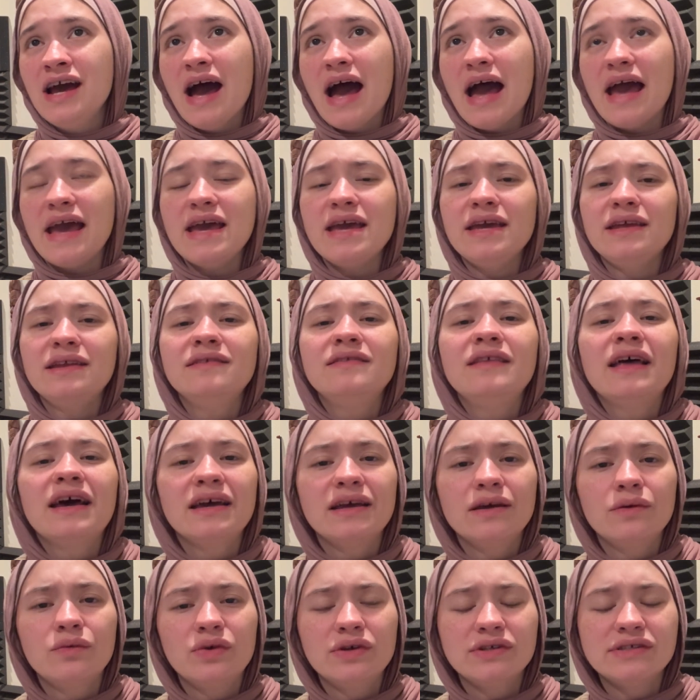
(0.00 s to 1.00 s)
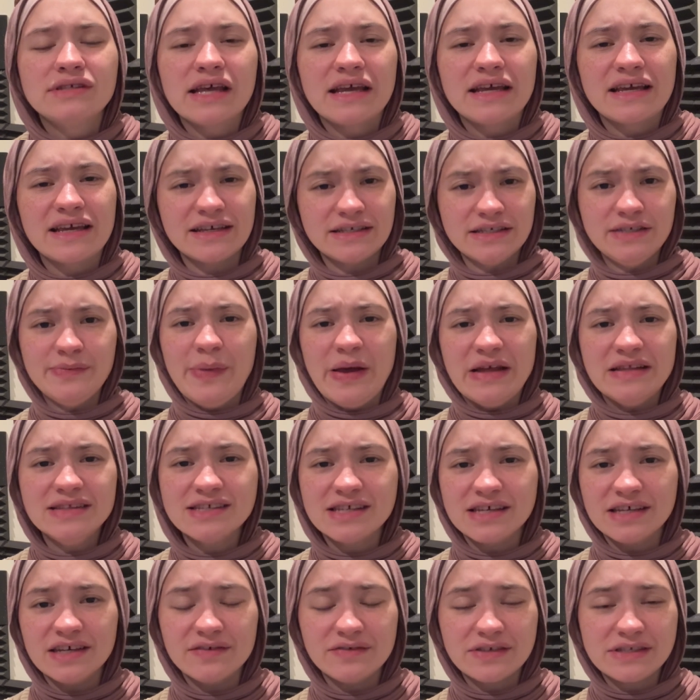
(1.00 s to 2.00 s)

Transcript: I hated that it was like expensive.